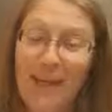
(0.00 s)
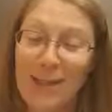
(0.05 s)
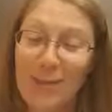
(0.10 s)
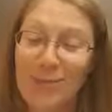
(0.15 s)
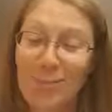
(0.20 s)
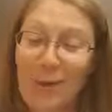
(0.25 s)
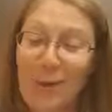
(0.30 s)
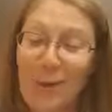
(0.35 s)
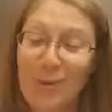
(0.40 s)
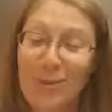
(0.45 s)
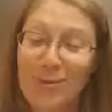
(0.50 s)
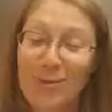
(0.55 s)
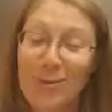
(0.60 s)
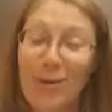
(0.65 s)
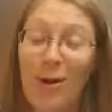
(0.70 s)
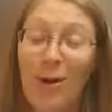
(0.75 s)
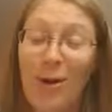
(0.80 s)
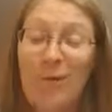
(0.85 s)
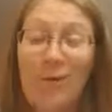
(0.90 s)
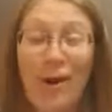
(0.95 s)
these brothers
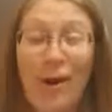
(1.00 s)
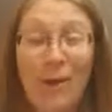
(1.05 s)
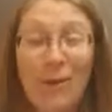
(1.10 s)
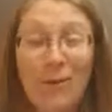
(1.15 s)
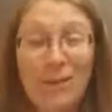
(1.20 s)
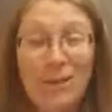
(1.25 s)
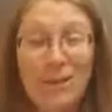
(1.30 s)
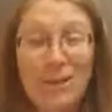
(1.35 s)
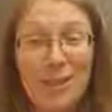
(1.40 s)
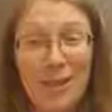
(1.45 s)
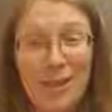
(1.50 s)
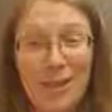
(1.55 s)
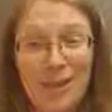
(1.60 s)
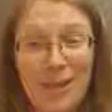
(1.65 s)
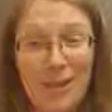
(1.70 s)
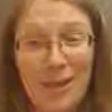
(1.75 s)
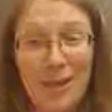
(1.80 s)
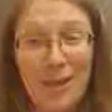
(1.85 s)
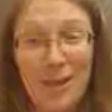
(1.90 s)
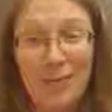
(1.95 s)
were always
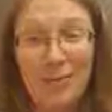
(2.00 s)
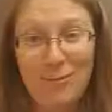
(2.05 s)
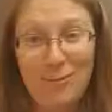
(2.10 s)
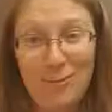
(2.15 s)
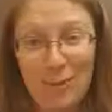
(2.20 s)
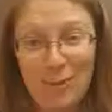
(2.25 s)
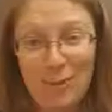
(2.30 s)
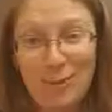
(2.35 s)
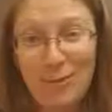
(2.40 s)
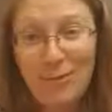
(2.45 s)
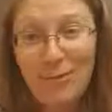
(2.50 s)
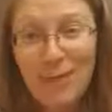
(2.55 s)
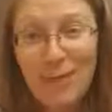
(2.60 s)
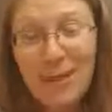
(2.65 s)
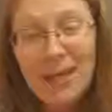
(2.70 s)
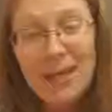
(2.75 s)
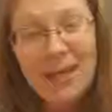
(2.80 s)
jealous of Joseph.